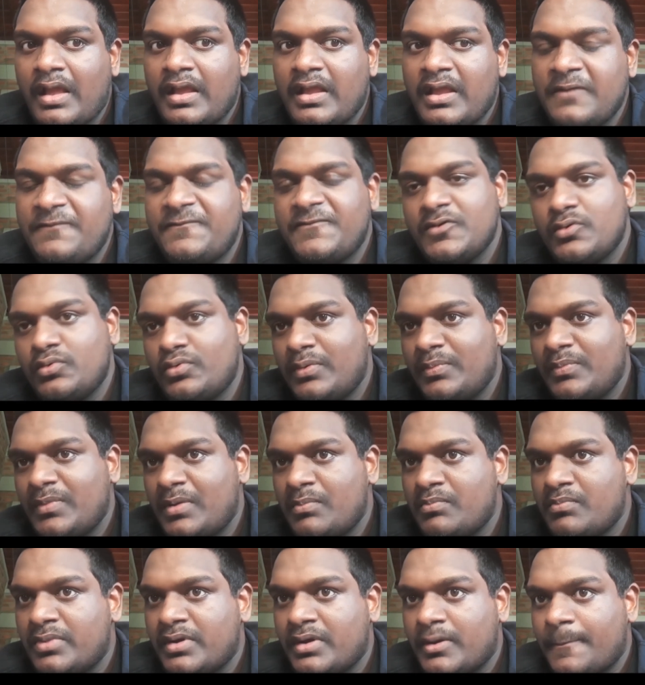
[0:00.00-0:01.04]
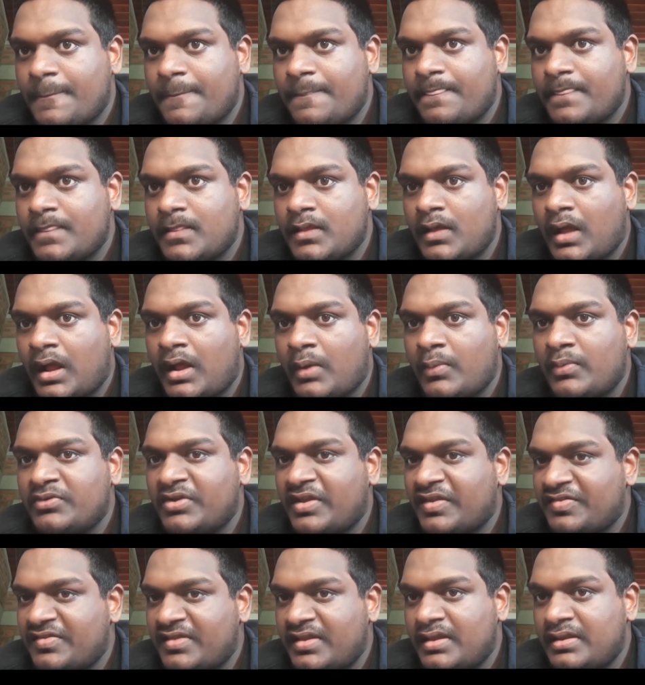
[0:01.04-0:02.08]
If you remember,
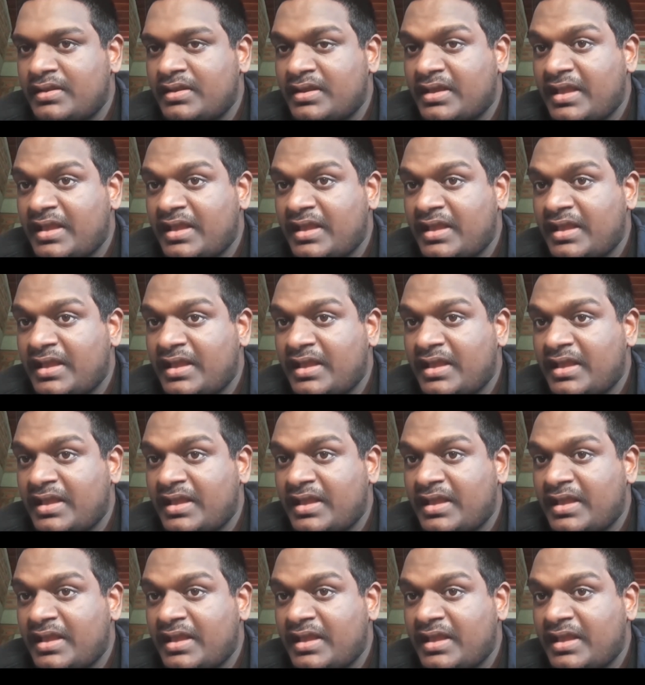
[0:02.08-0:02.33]
just the